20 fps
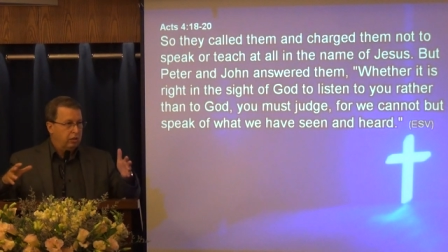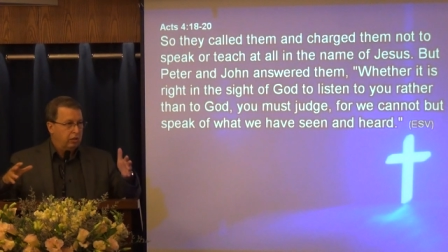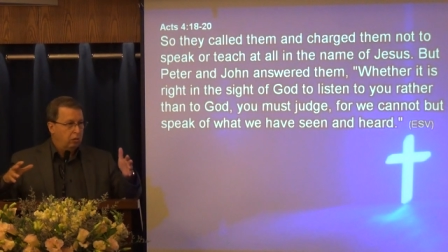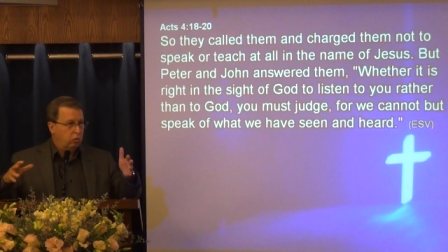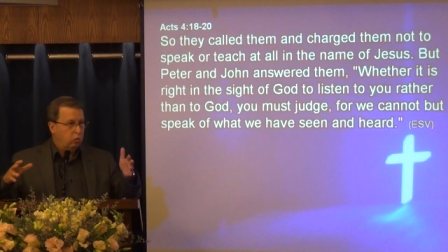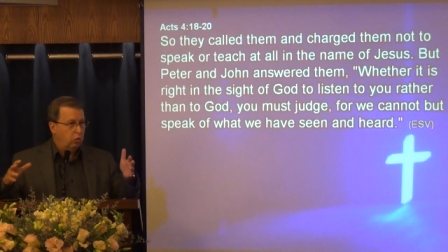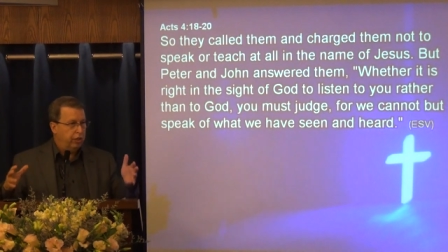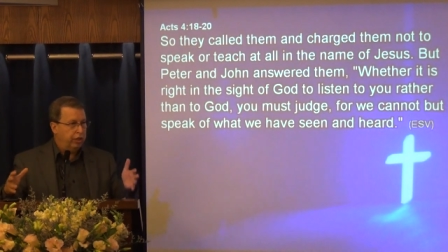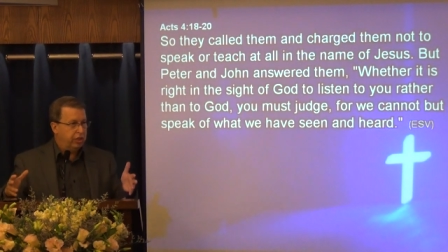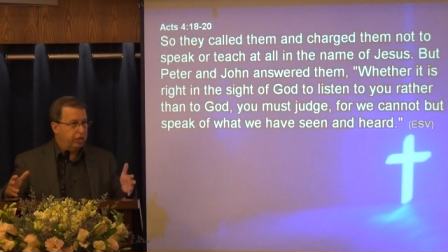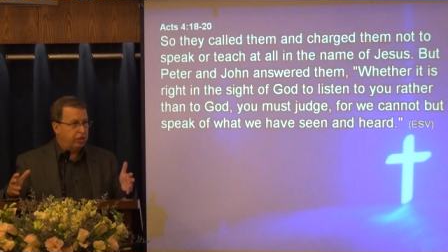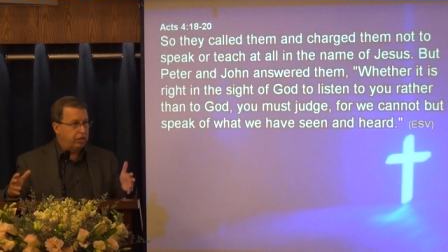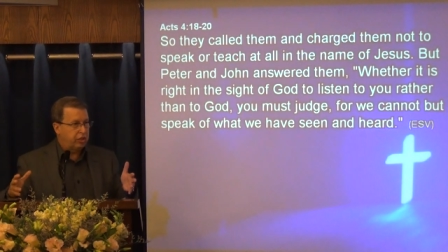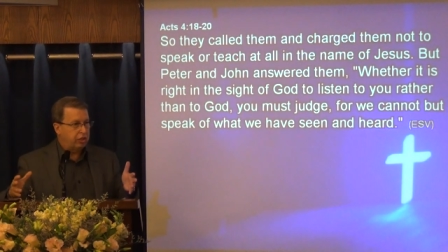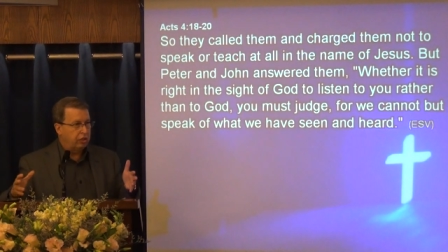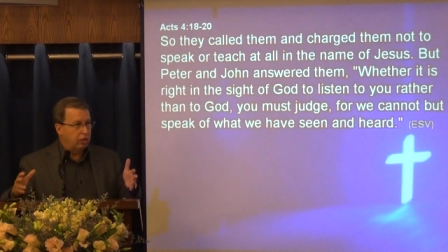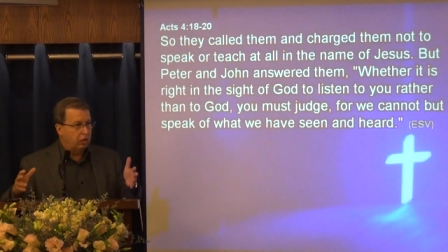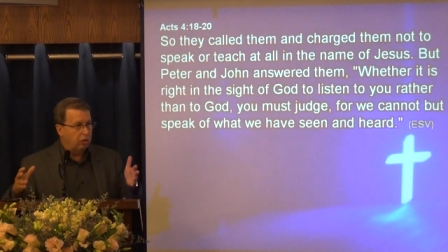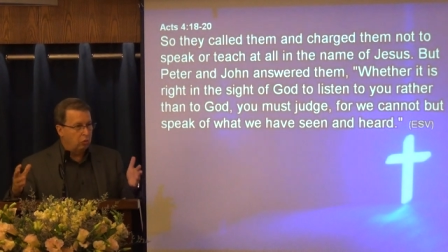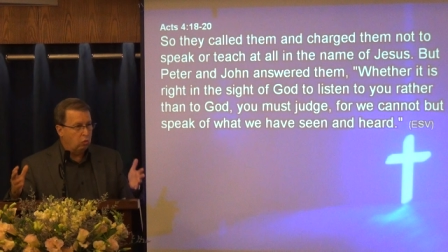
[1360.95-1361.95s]

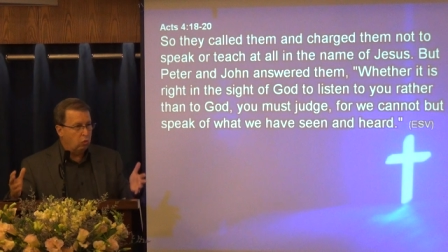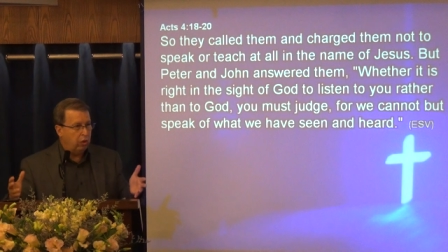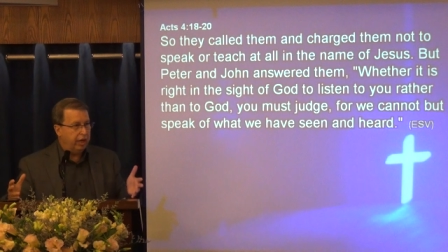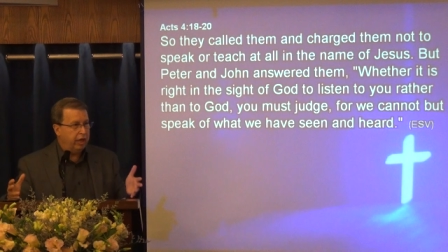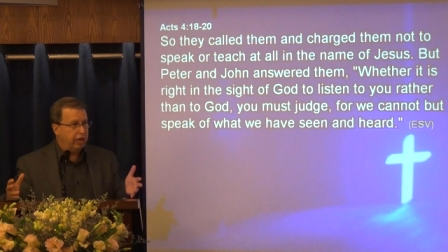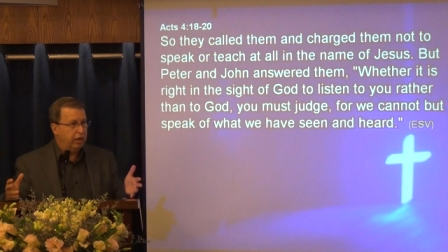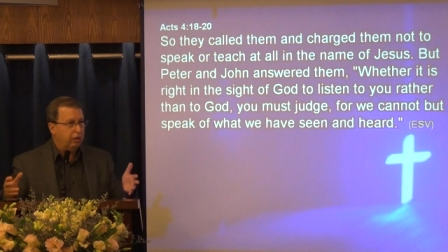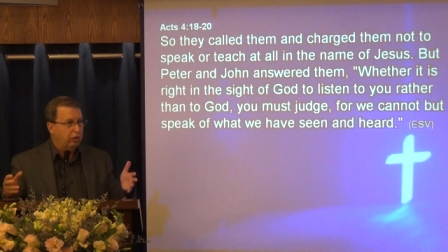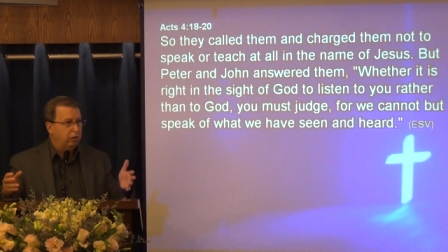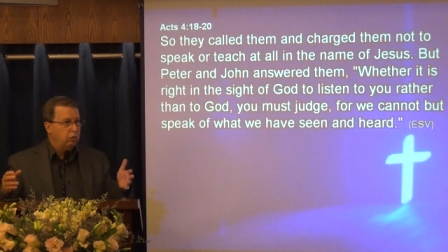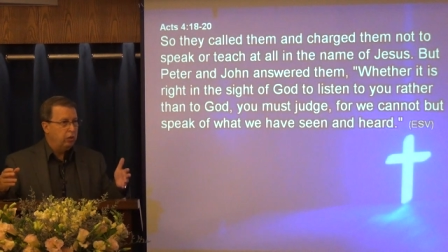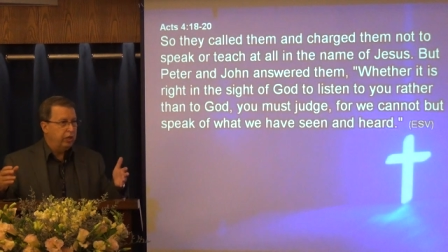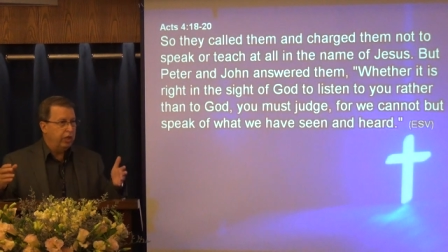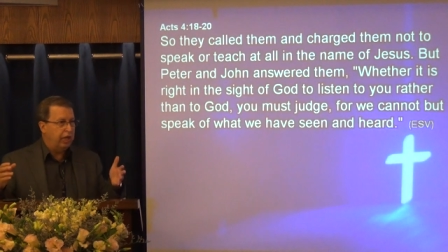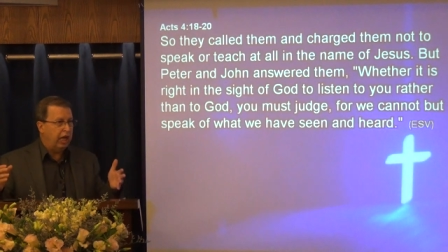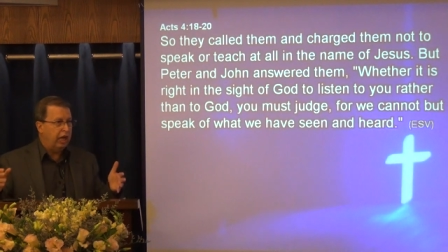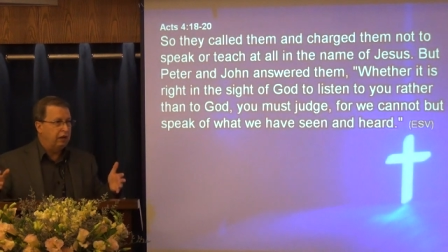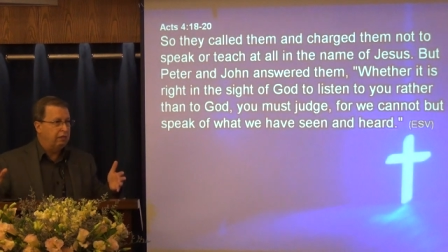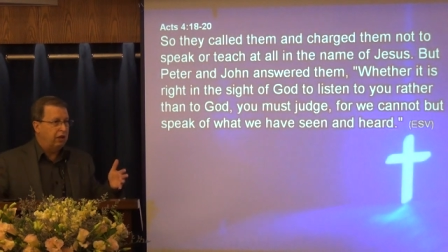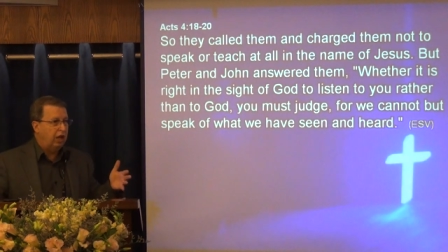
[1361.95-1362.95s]
which or where we
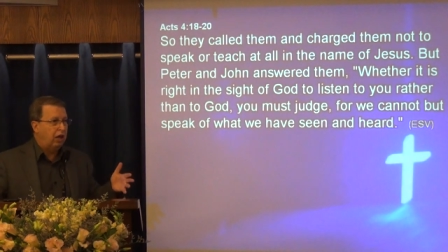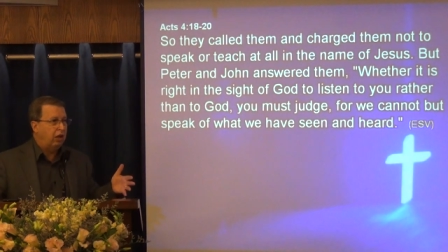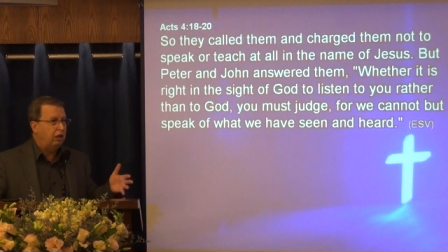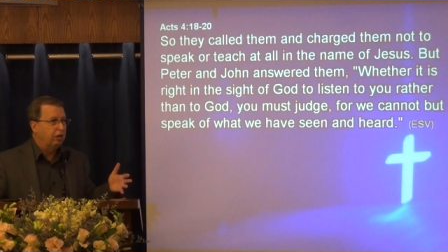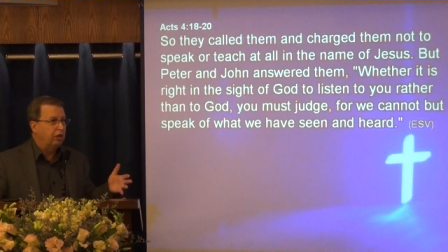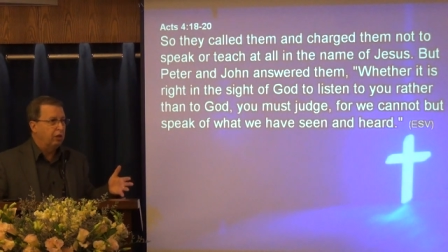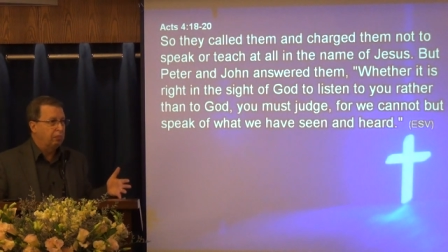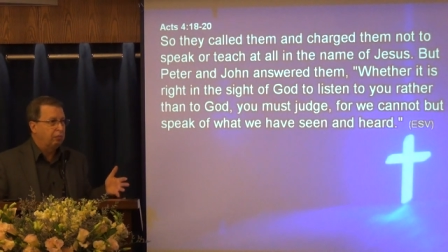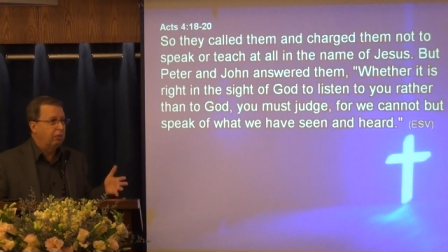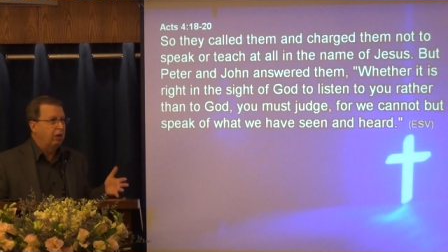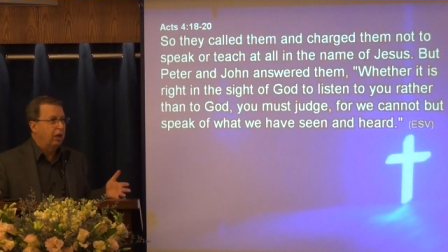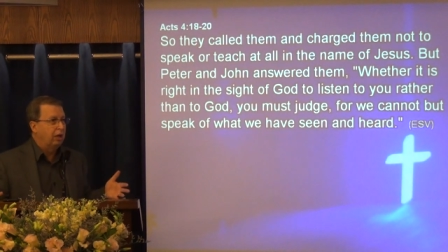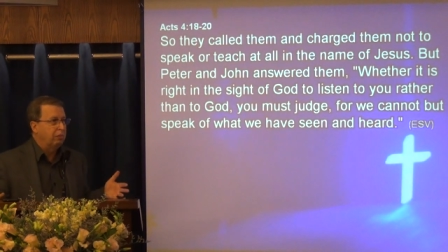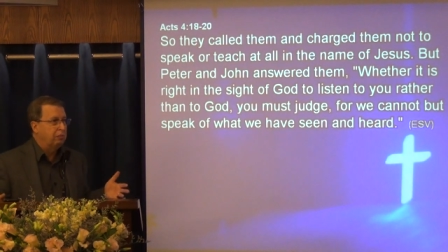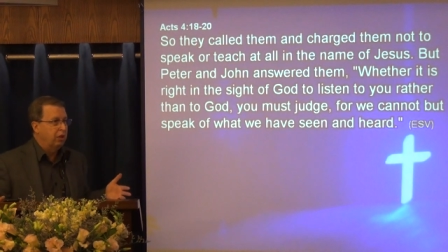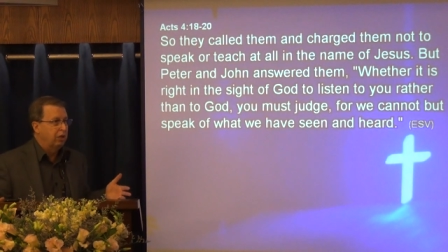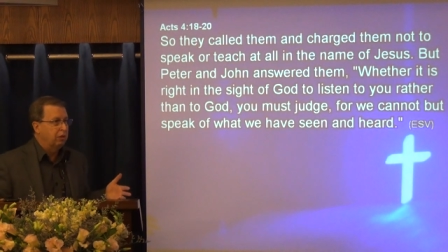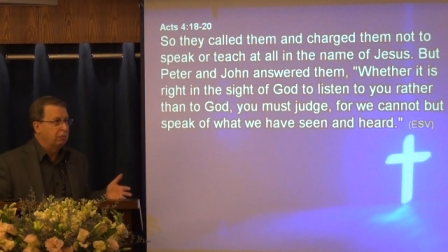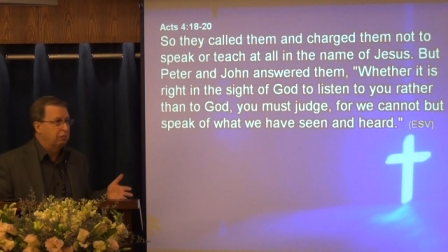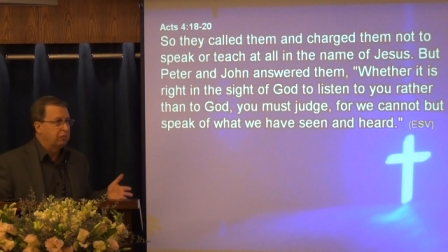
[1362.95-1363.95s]
have all the
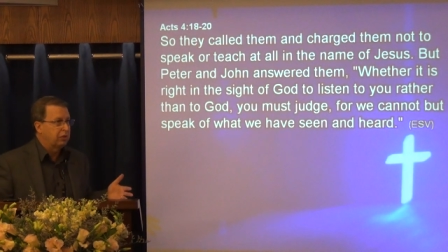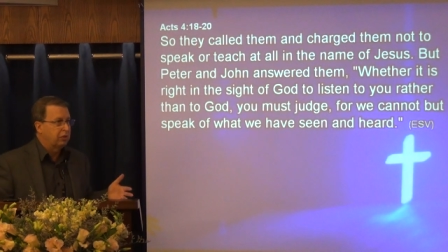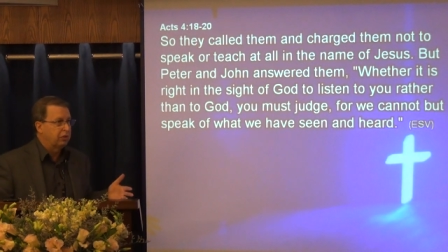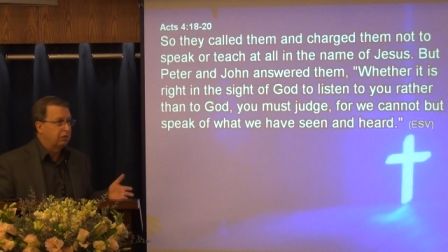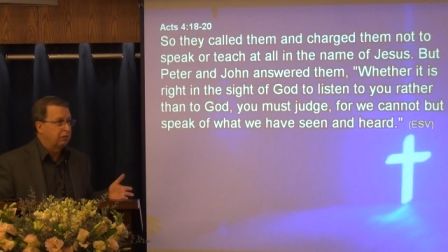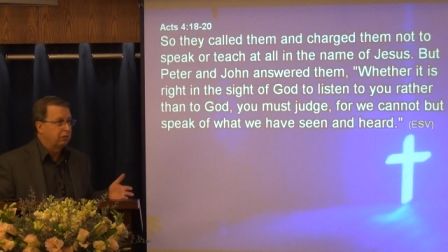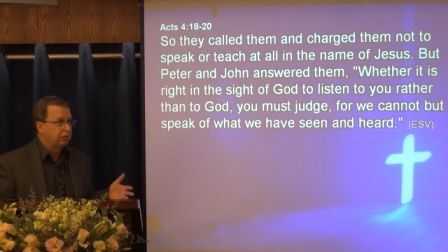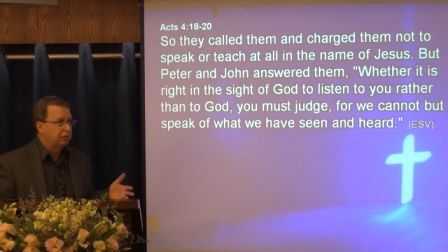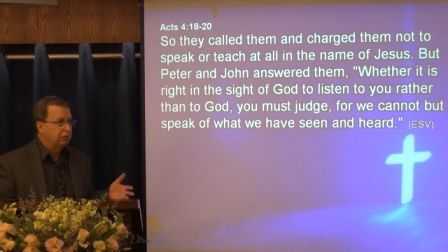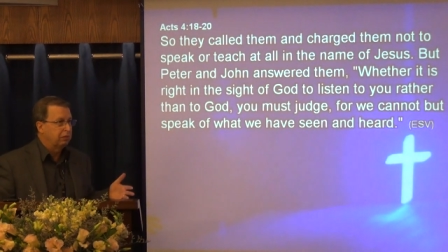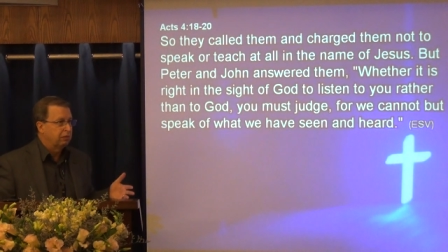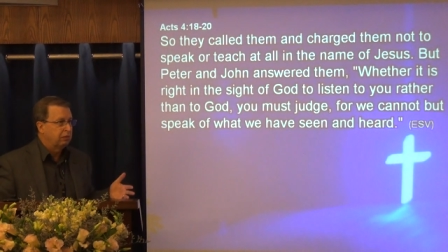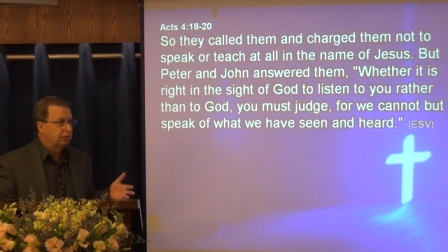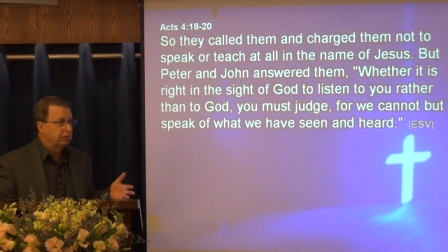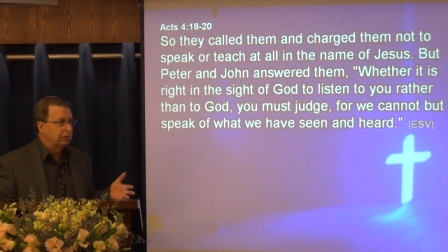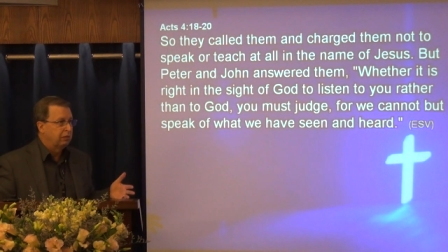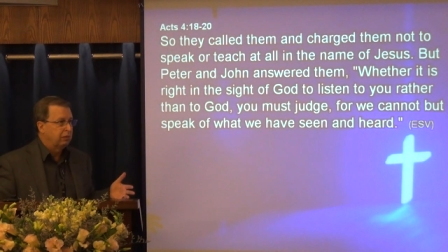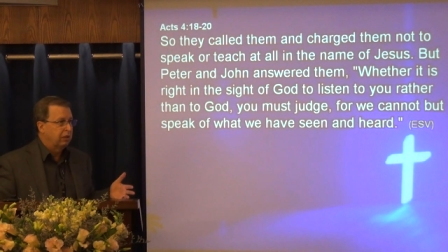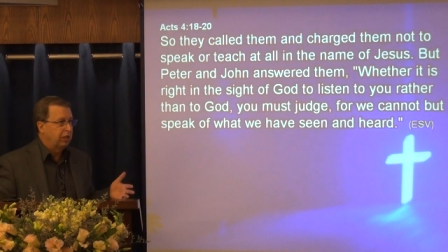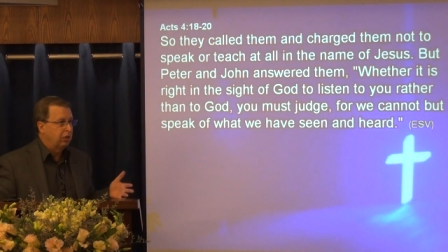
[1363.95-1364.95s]
problems
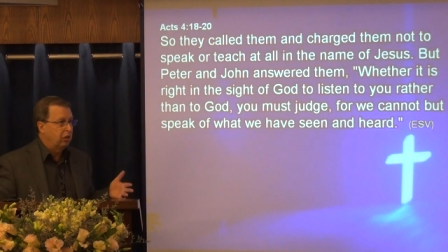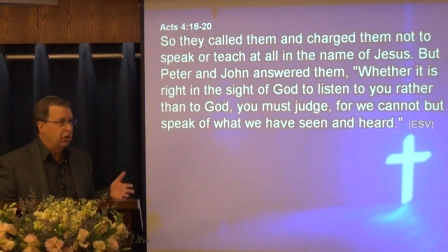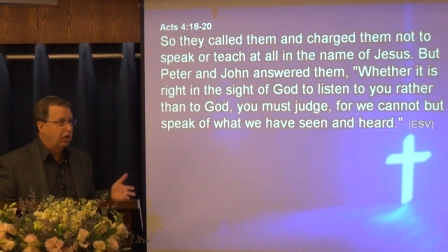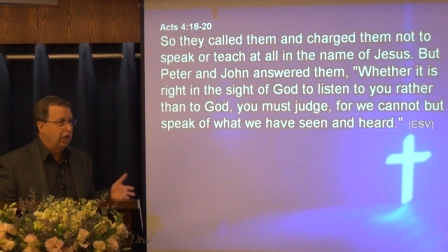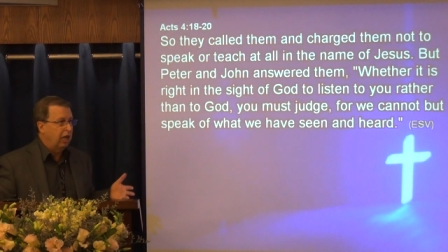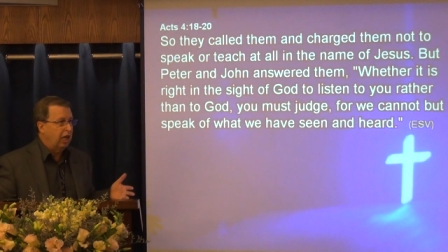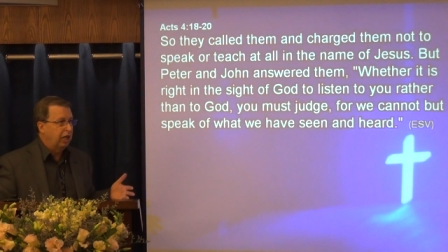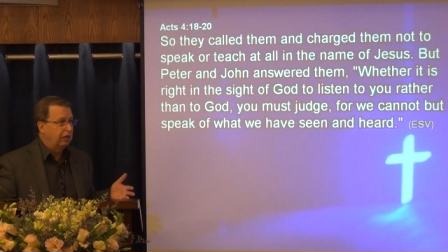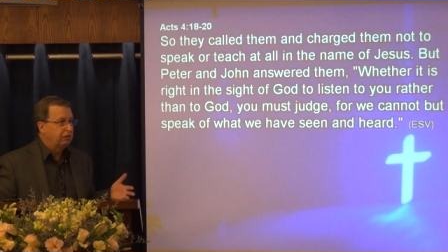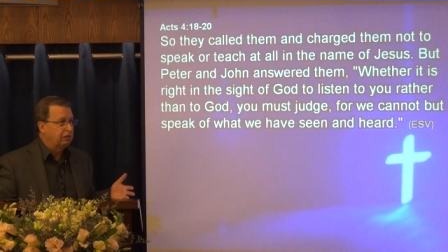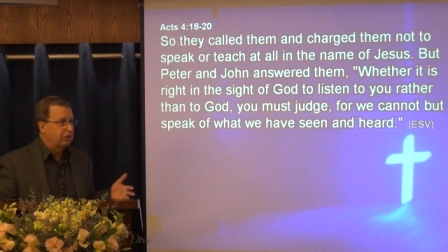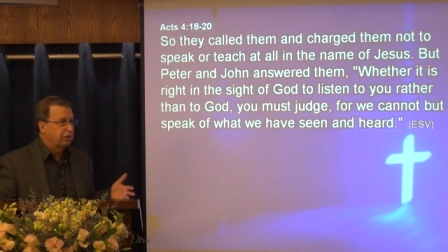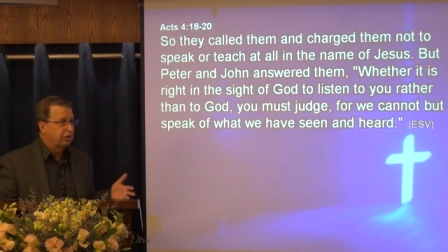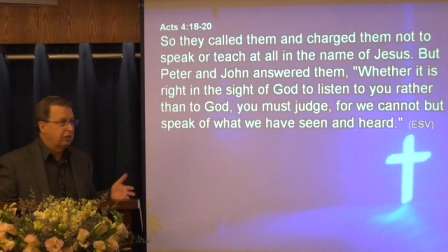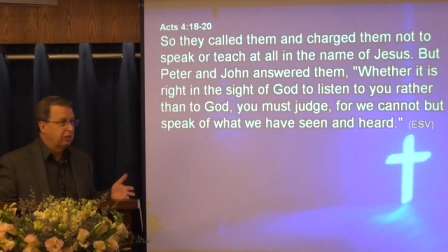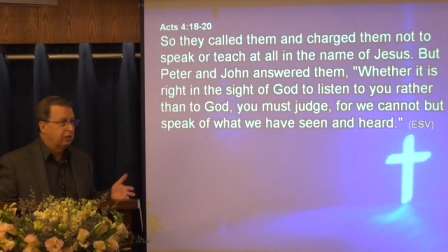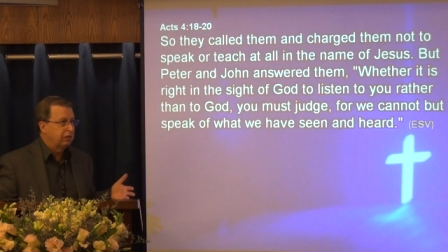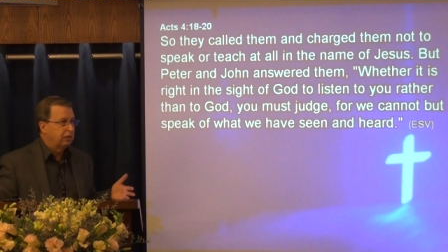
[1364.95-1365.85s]
in our lives?